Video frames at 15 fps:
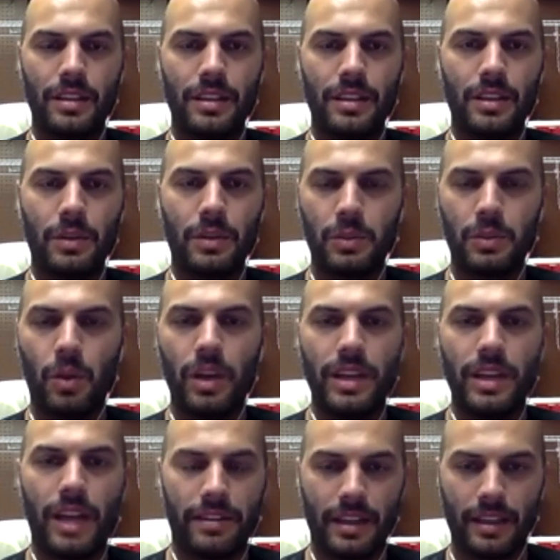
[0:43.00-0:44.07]
who was
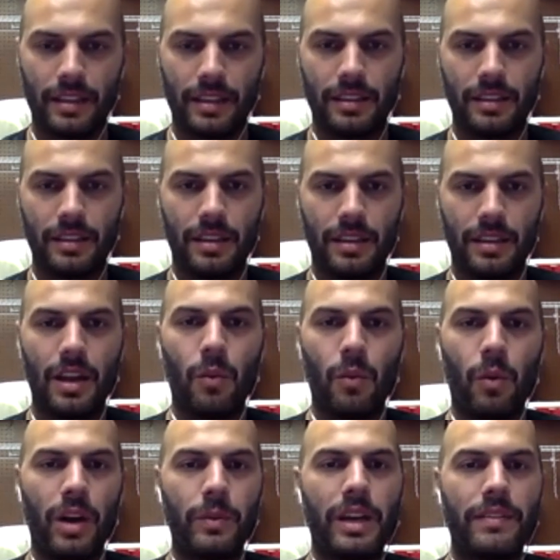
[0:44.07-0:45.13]
1-0?
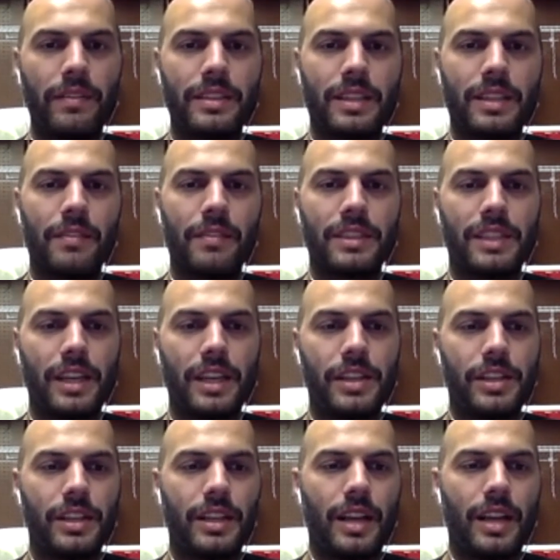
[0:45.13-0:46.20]
Why don't we have this
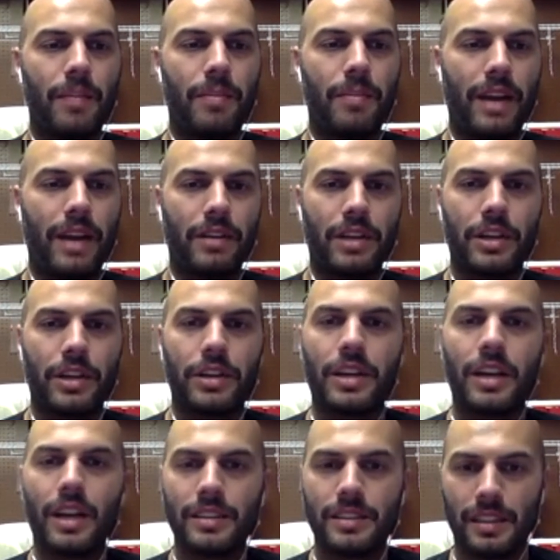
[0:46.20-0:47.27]
conversation about Kirk
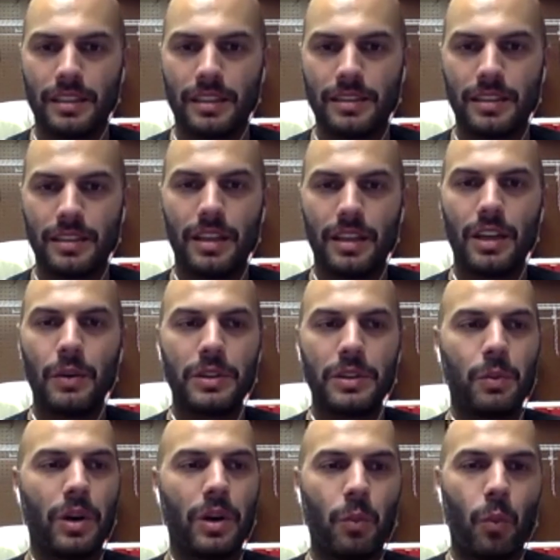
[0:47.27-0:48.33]
Cousins, who has
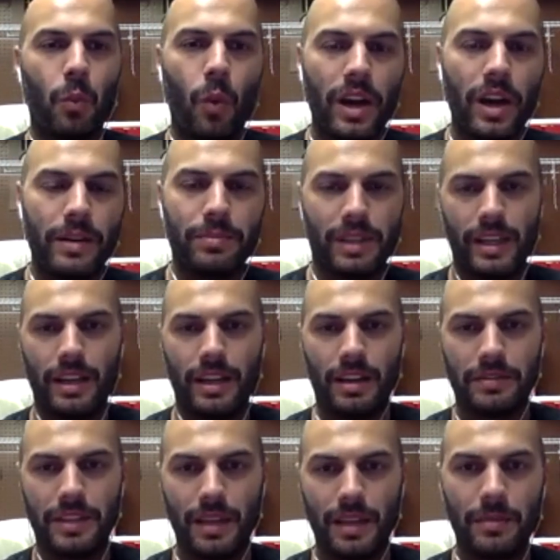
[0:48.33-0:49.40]
won one
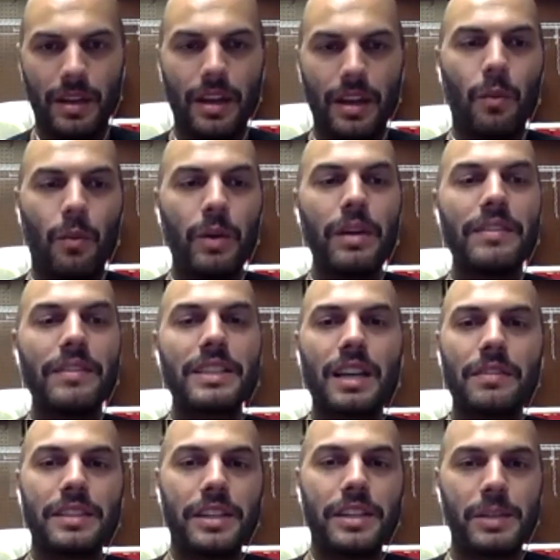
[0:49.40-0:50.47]
playoff game? Why don't we have this
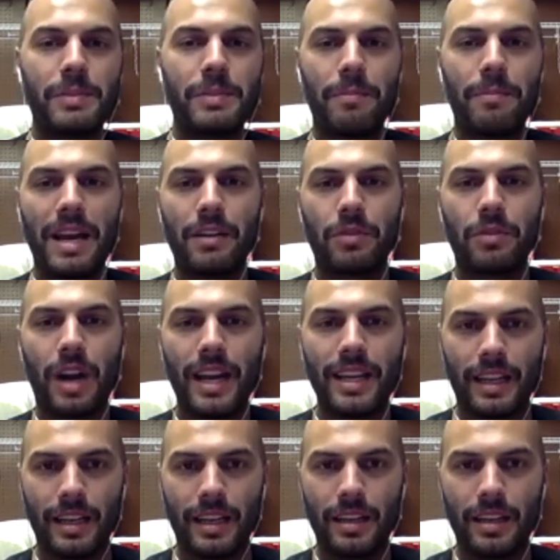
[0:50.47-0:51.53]
conversation about Matt
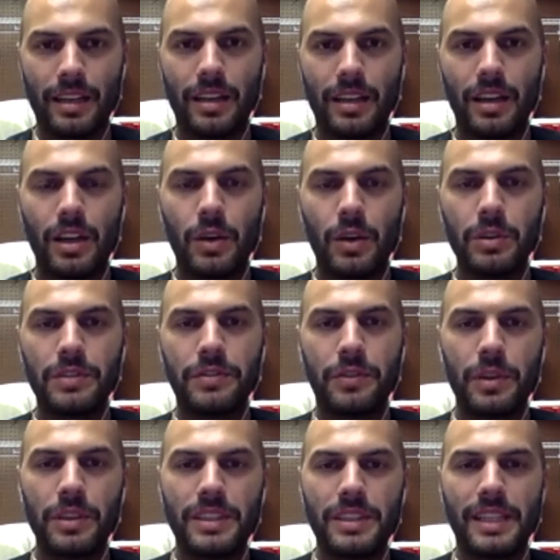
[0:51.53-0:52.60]
Ryan, who was
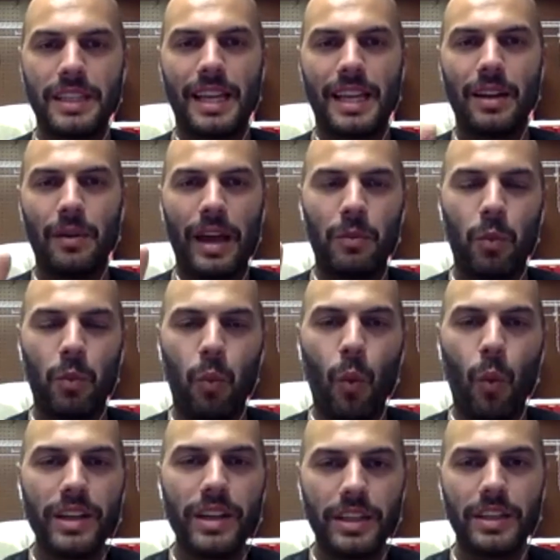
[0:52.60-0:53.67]
4-6, had
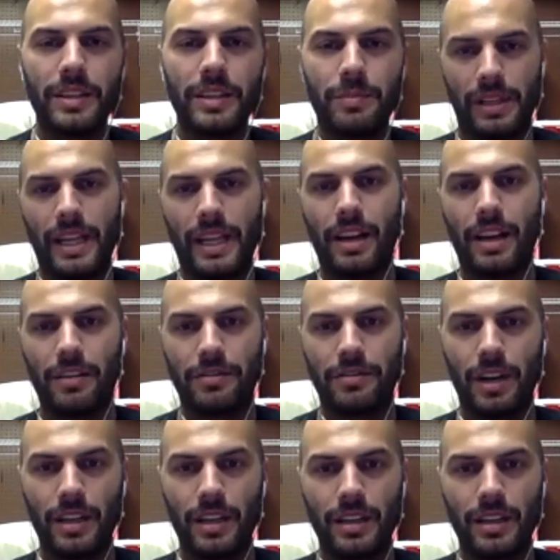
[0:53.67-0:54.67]
one good playoff run?